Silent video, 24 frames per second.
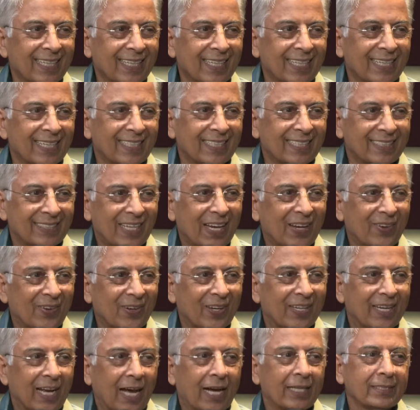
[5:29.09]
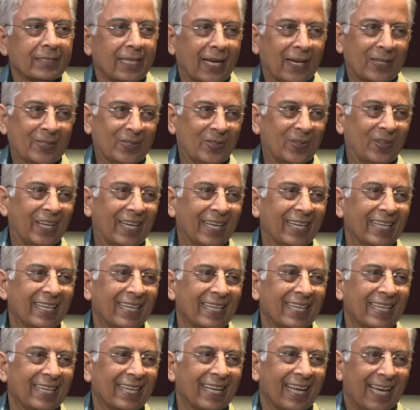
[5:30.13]
the sacred Hajj actually
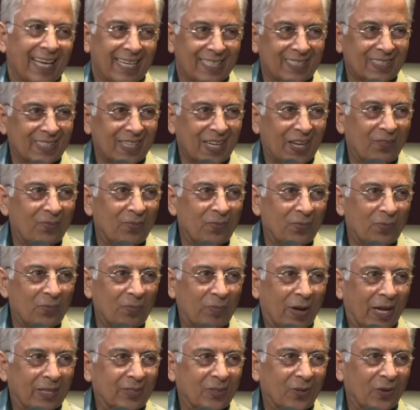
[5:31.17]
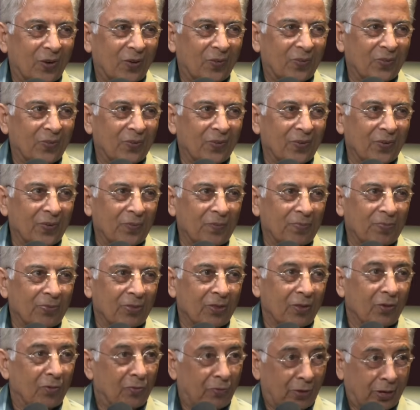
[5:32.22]
is a matter of
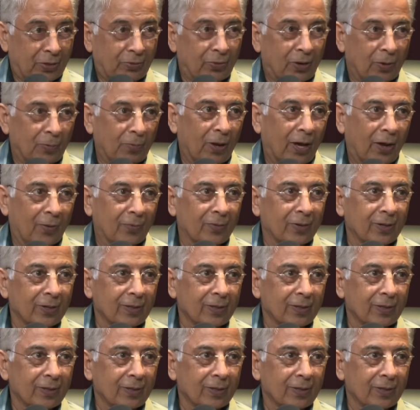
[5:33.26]
federal power.